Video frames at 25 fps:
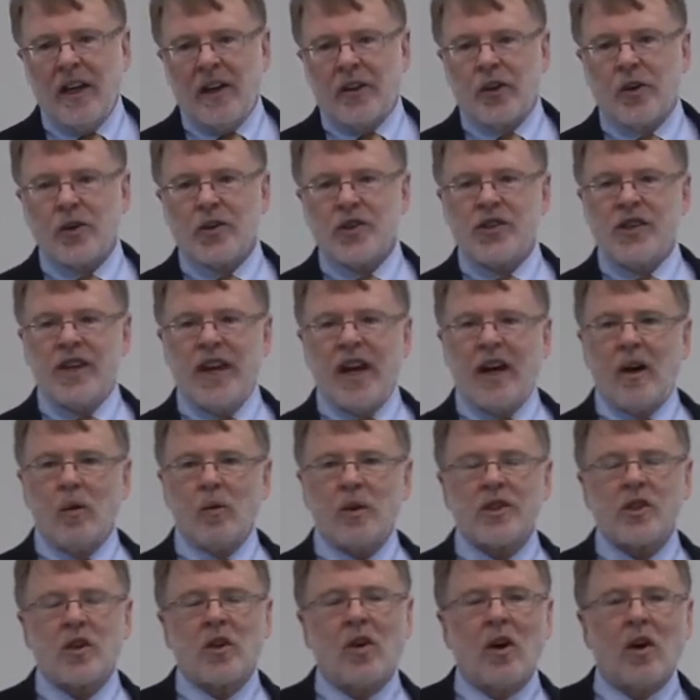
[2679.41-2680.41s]
There is now
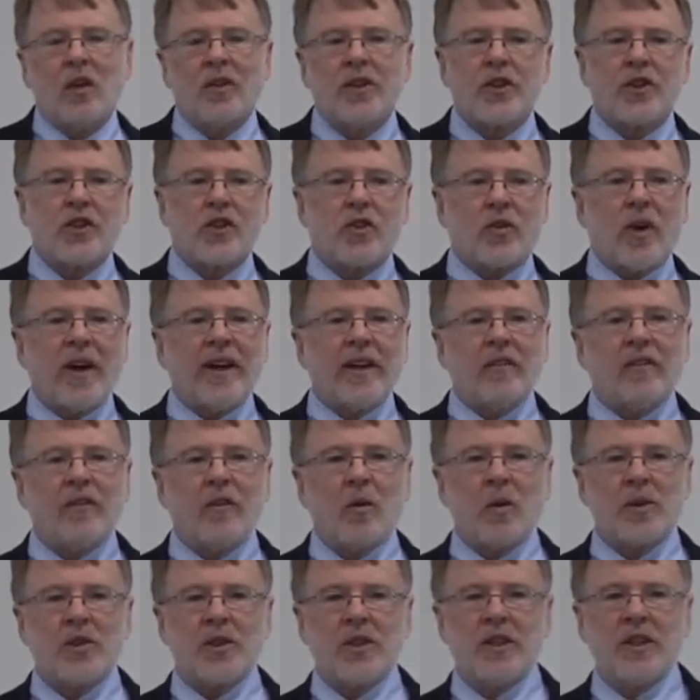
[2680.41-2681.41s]
what's called the
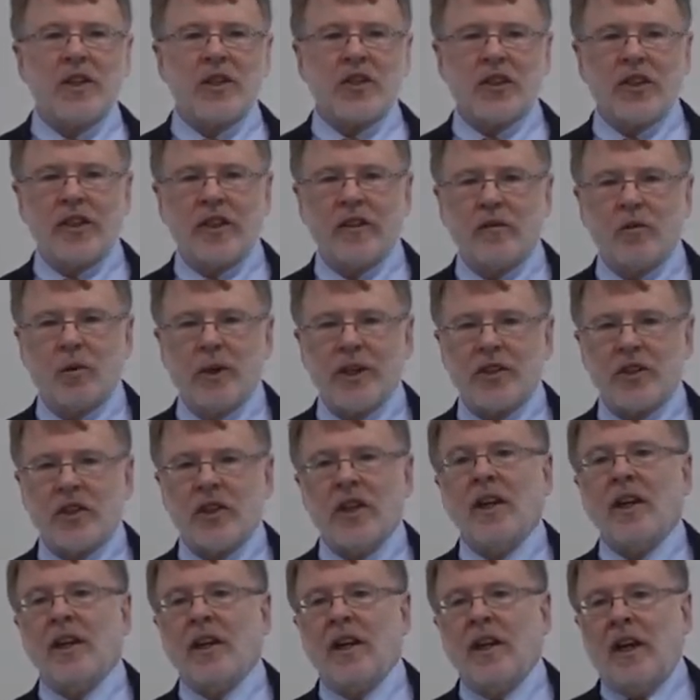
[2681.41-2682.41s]
Strikeforce initiative, which
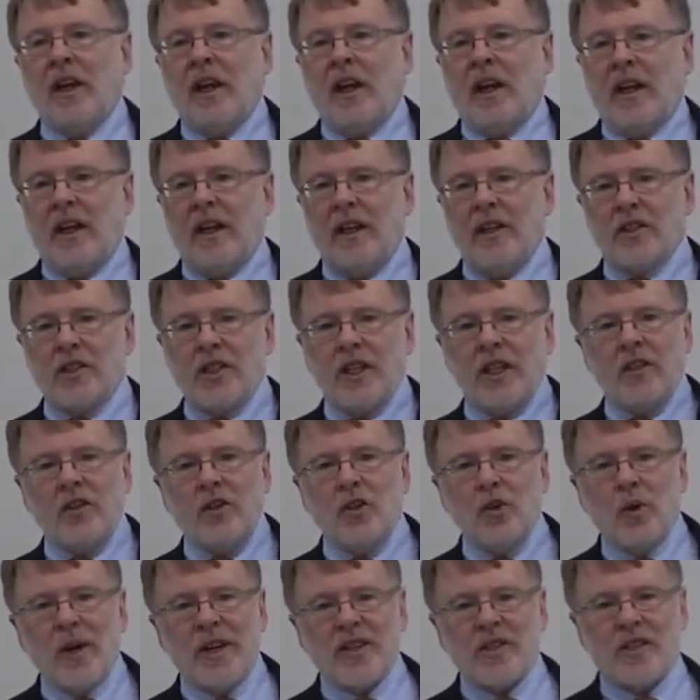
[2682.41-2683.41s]
is in
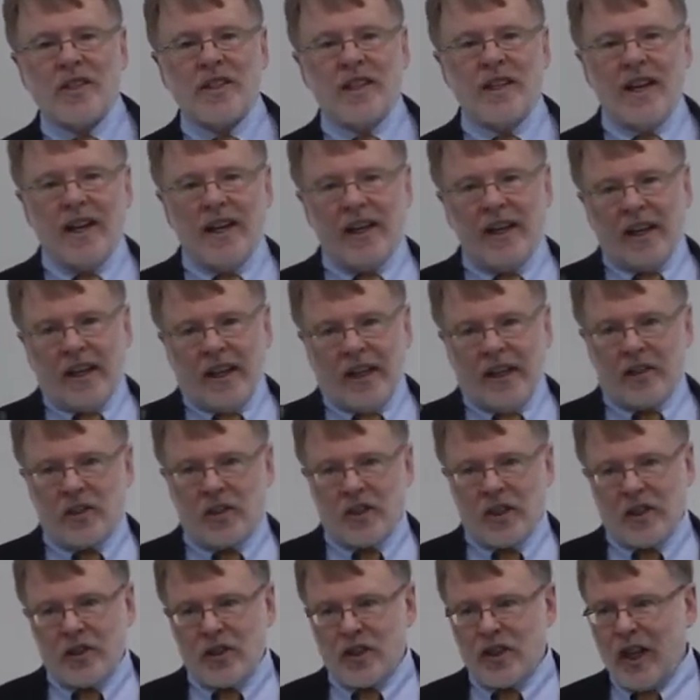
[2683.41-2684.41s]
USDA. It's
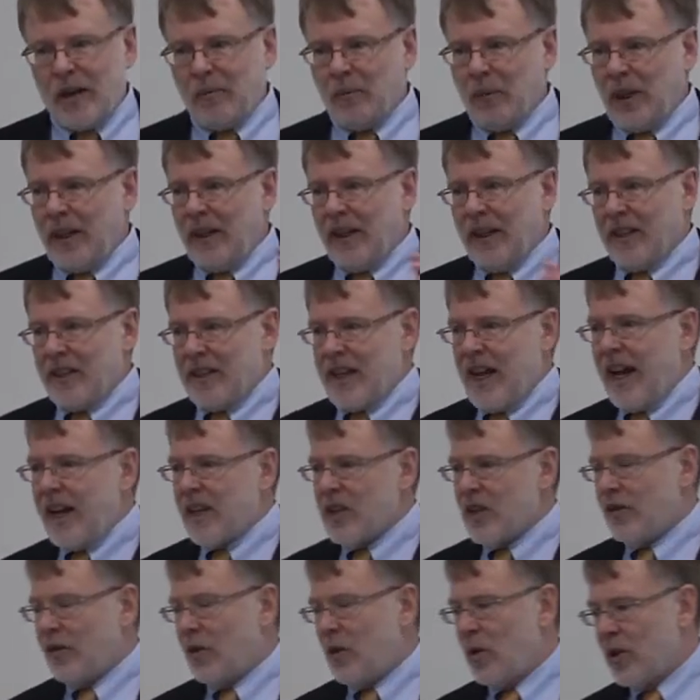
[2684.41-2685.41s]
assembling a
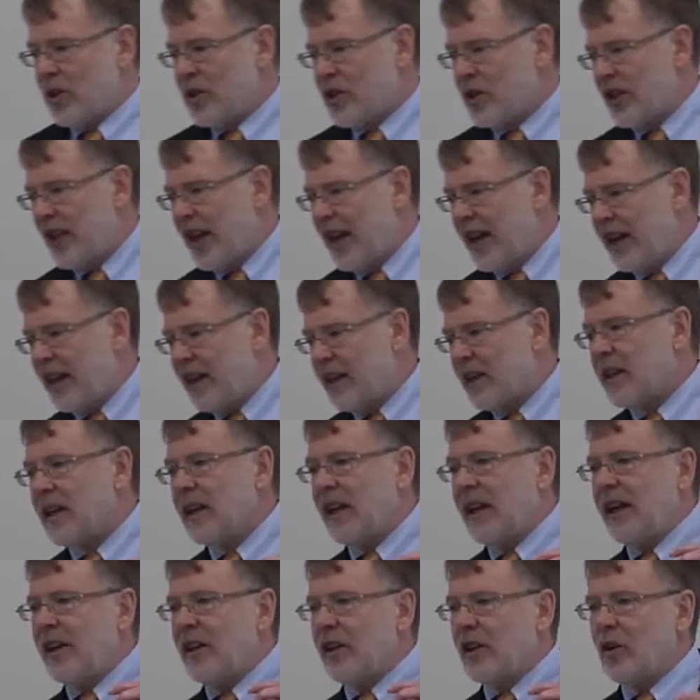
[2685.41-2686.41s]
task force that
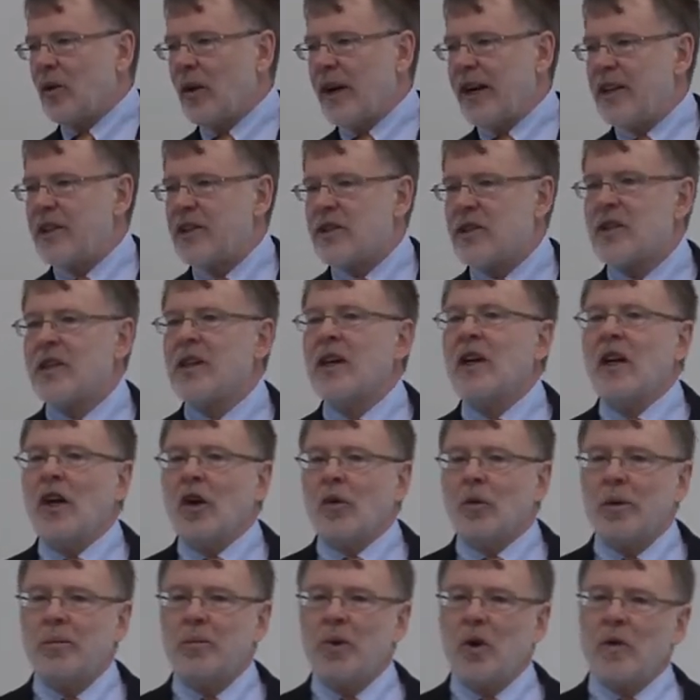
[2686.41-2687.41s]
integrates,
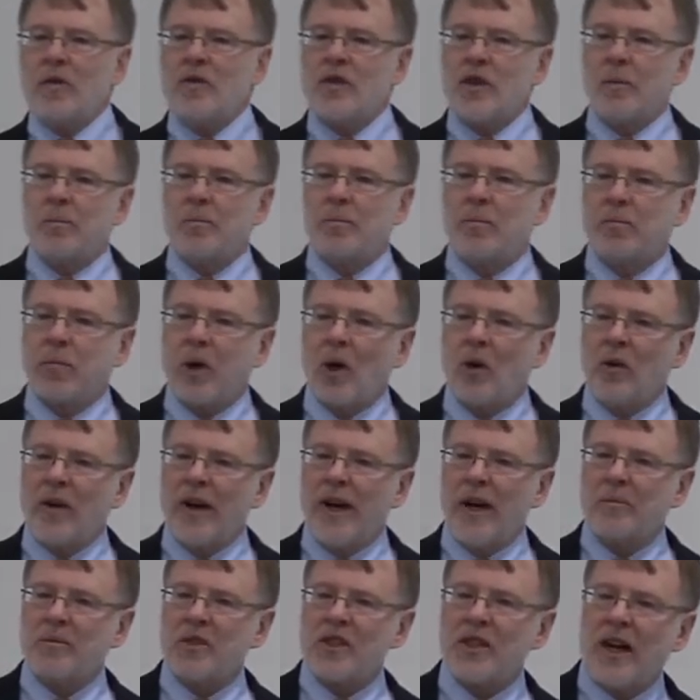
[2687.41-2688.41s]
removes the
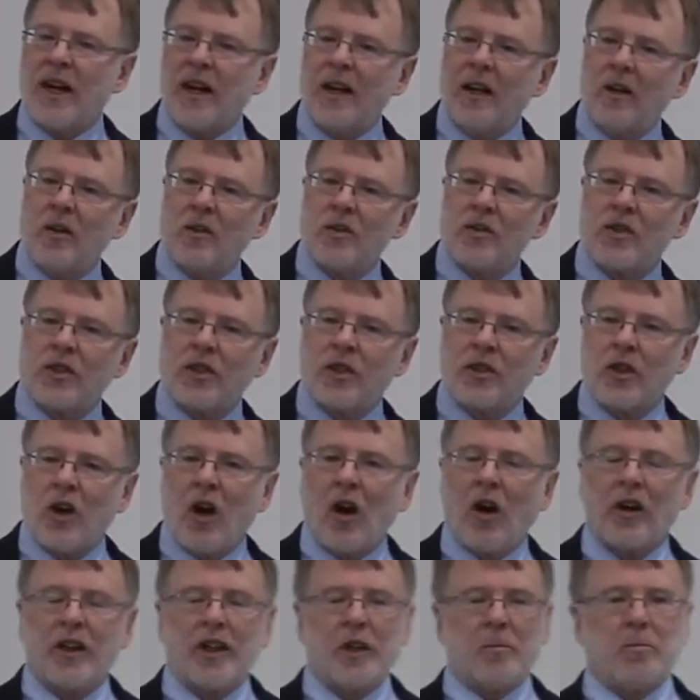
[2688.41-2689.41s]
program silos to
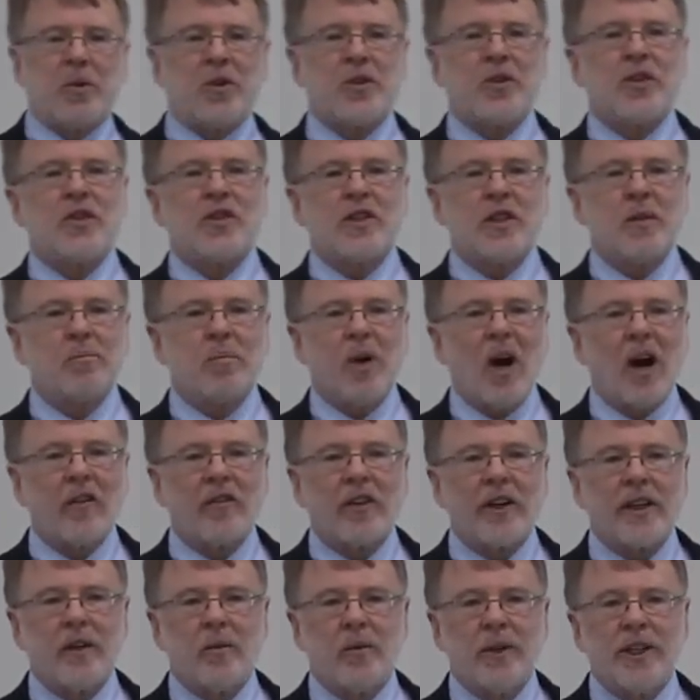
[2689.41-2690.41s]
target persistent
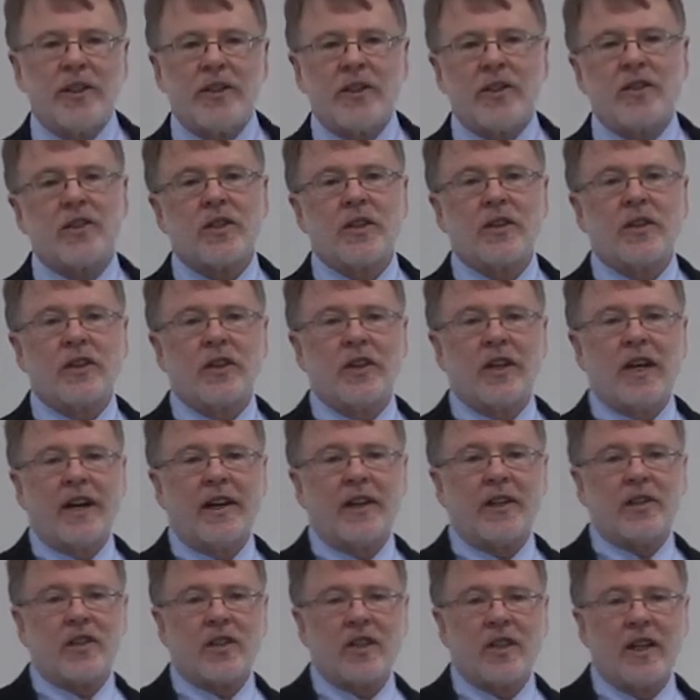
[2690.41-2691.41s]
poverty regions in the
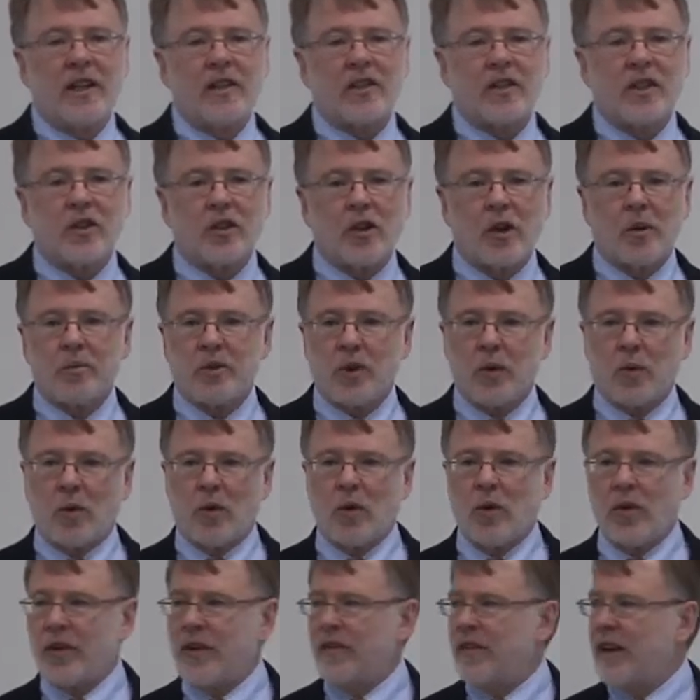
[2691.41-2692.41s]
United States in terms of
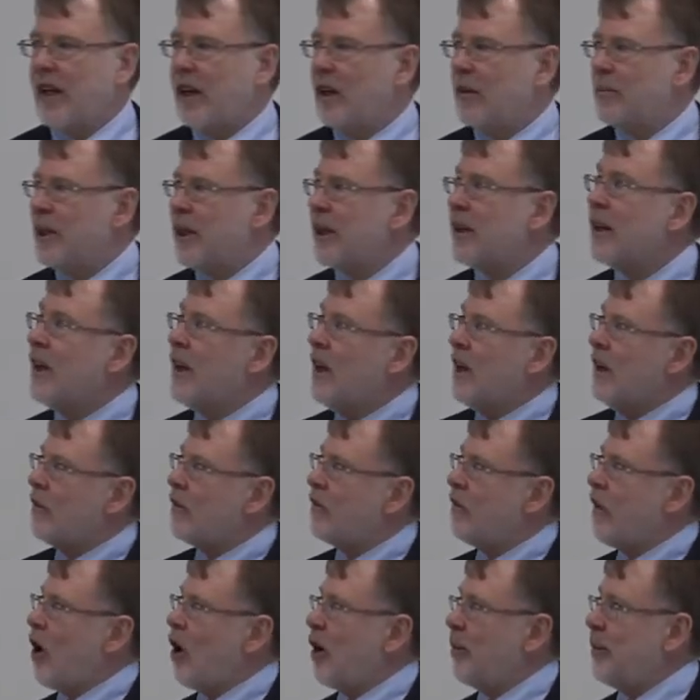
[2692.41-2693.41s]
rural development,
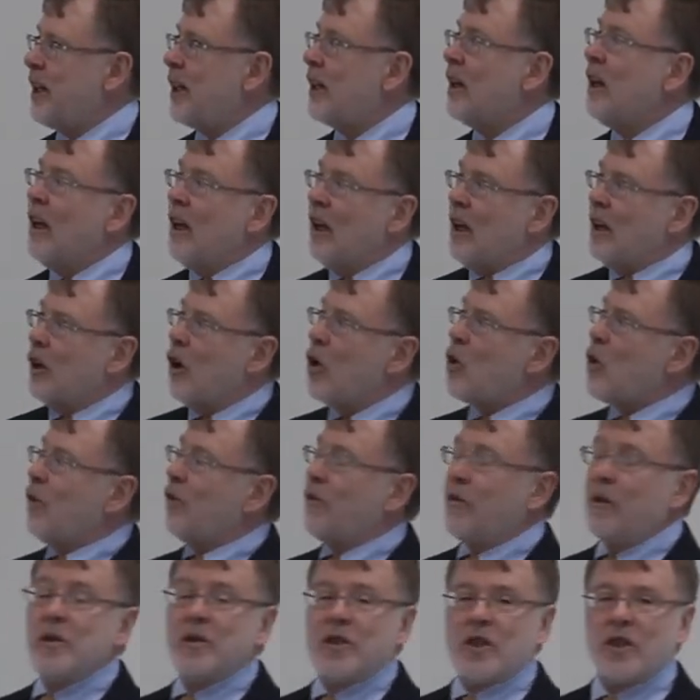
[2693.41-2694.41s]
farming. Local
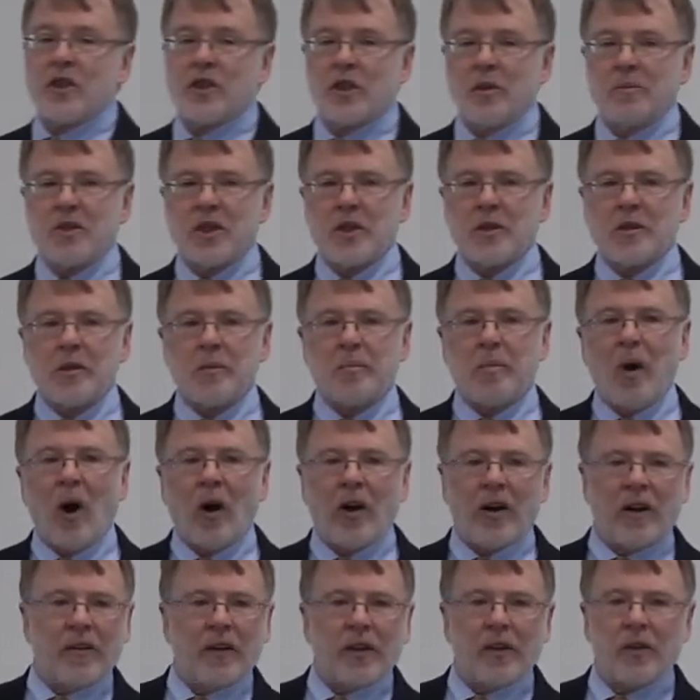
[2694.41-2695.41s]
food systems is a
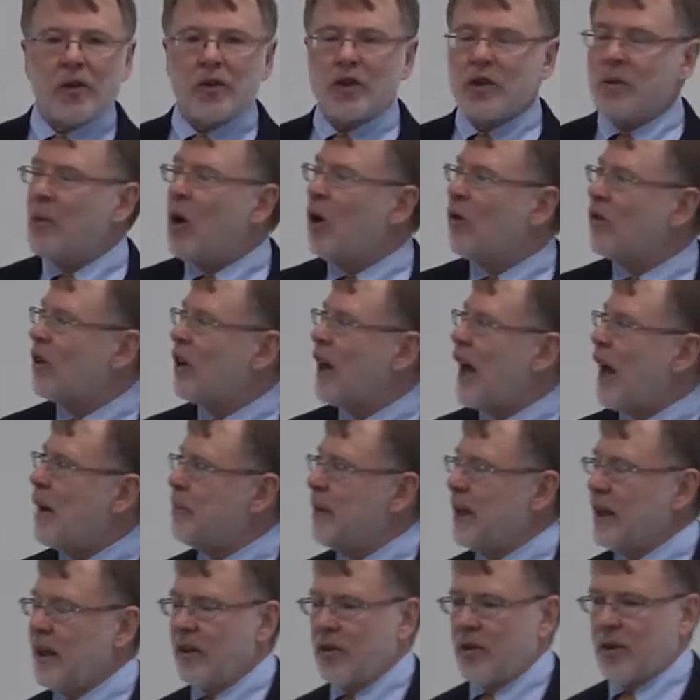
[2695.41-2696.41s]
part of it. There's some
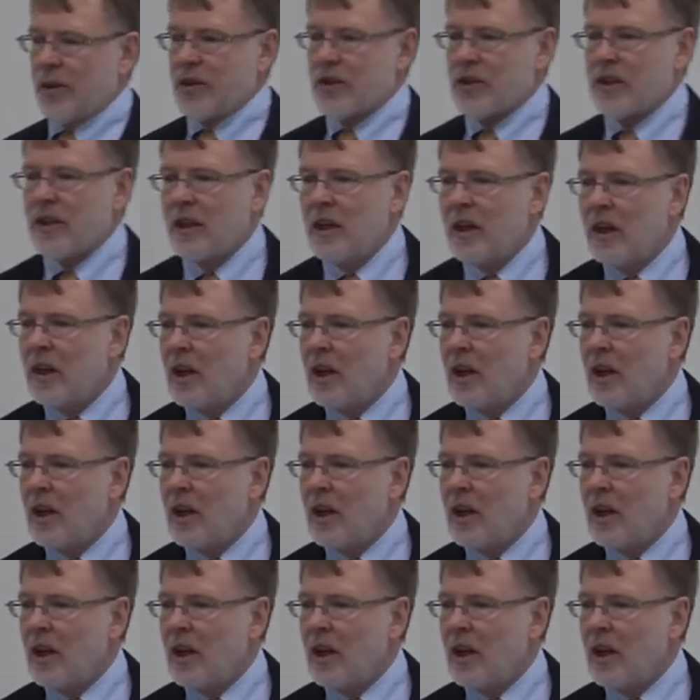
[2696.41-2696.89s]
overlapping interest.